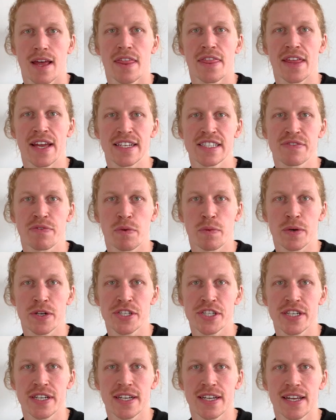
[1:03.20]
Thanks for
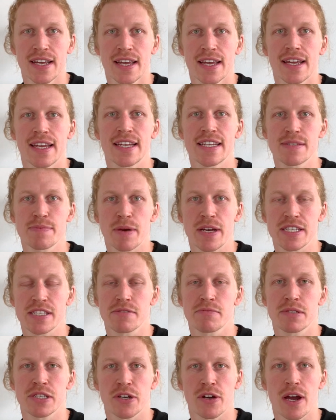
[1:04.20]
watching. Here's my
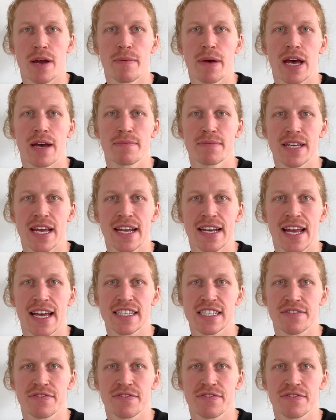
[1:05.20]
subscriber update as